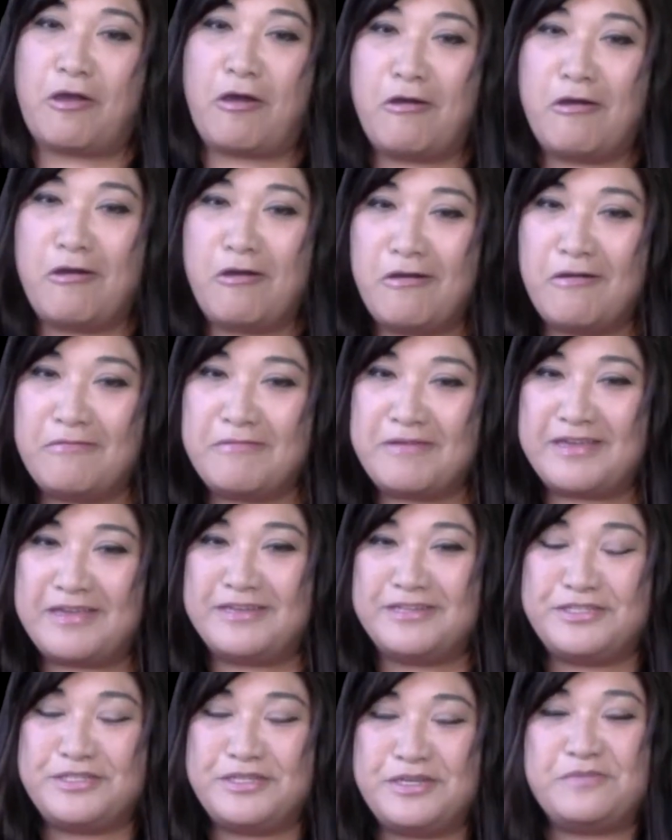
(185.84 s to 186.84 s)
always
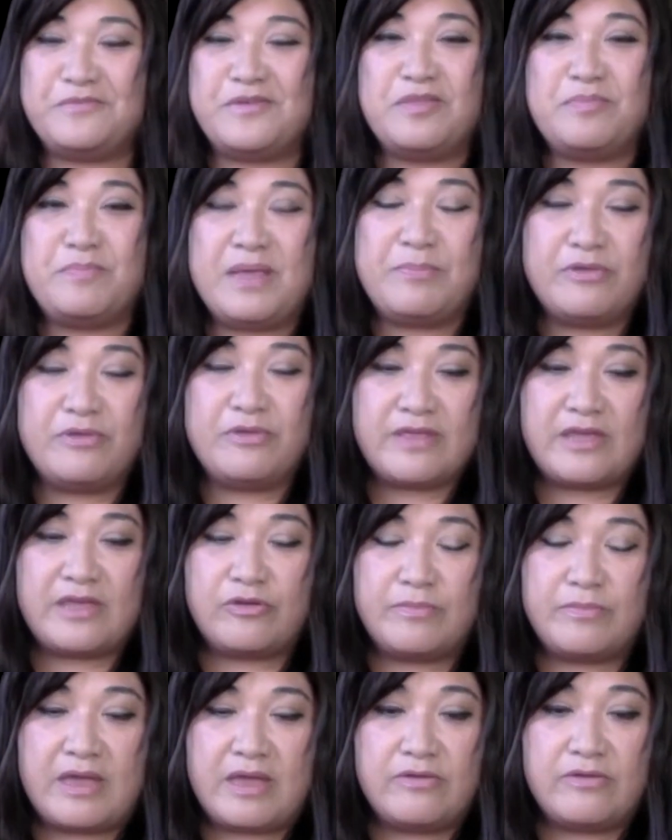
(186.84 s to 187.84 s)
shoot with people that are
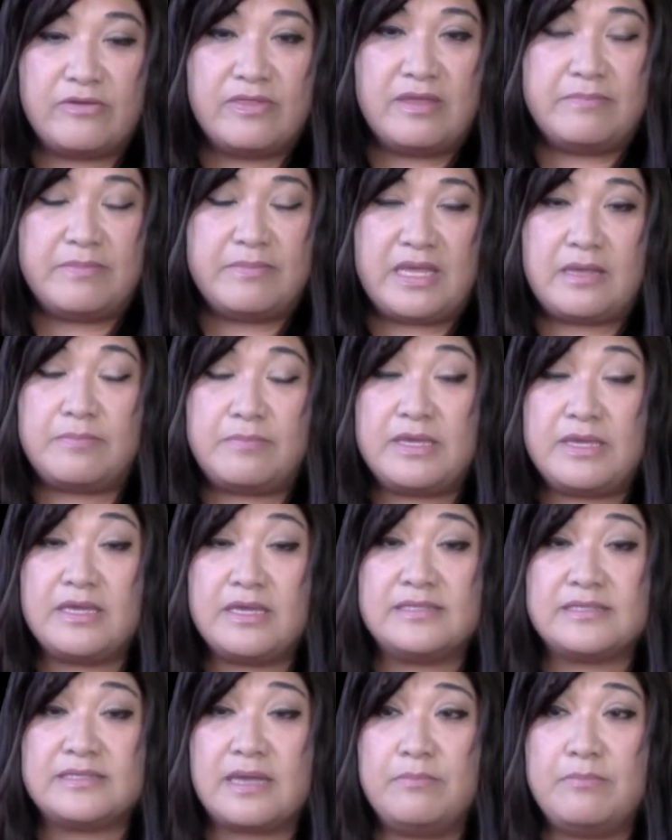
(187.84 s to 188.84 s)
better than me,
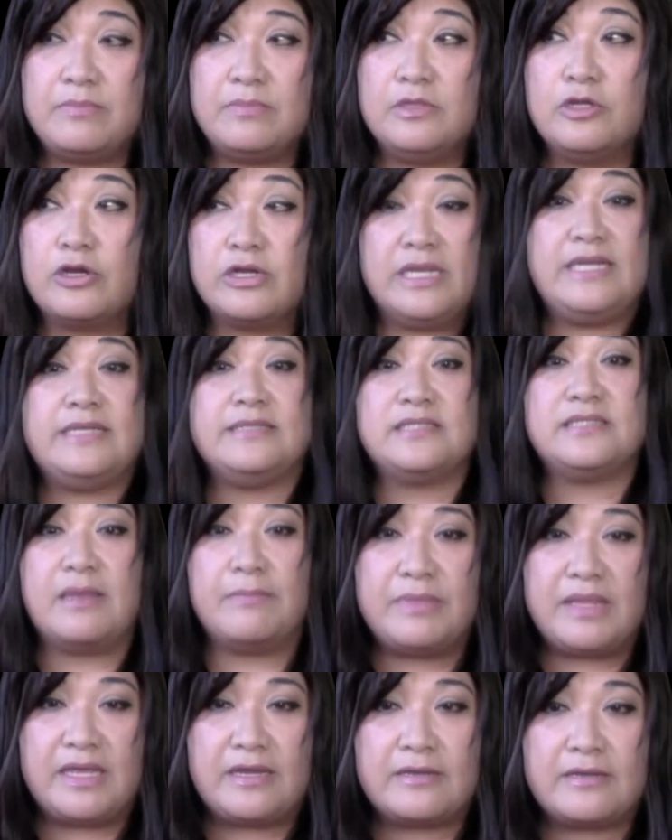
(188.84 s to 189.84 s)
because I'm learning
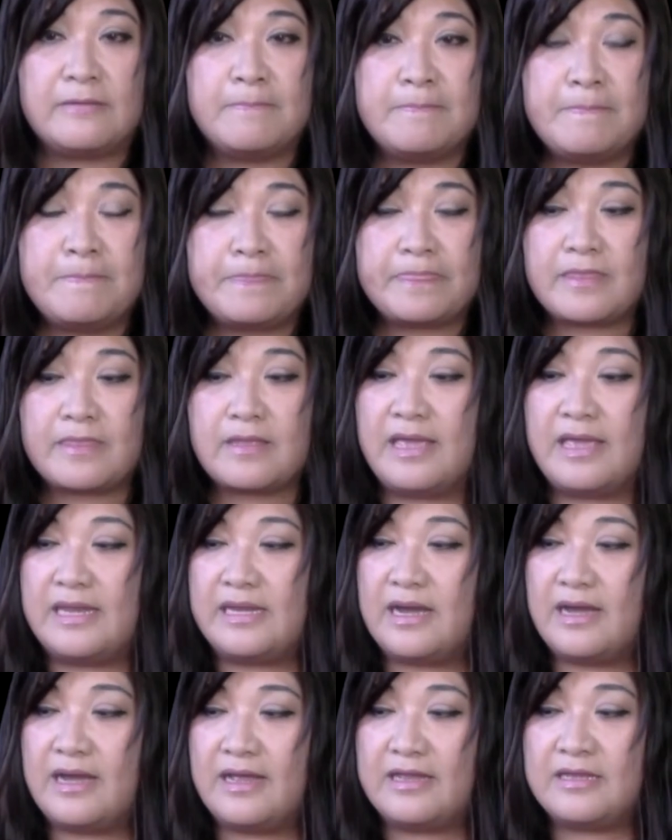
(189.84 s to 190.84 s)
something. And
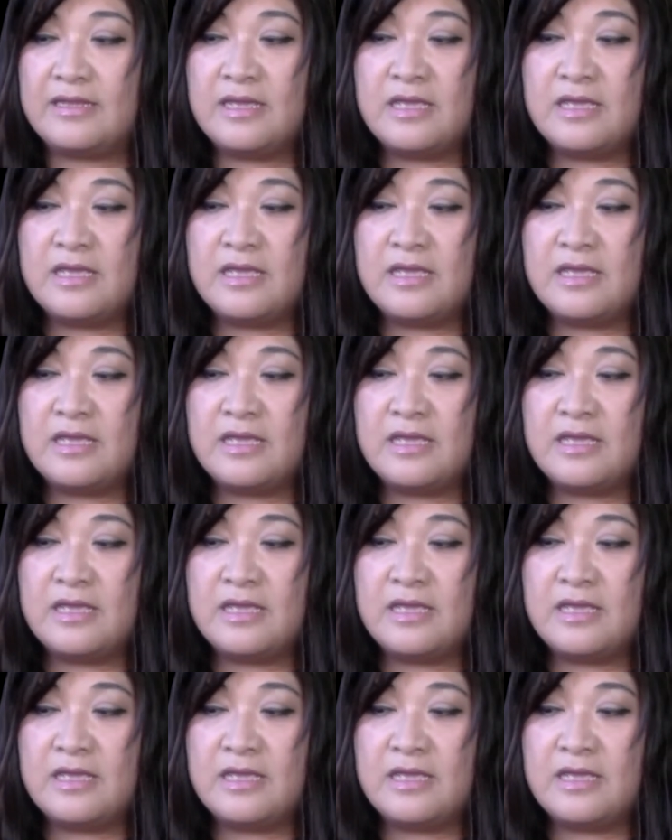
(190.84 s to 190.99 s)
I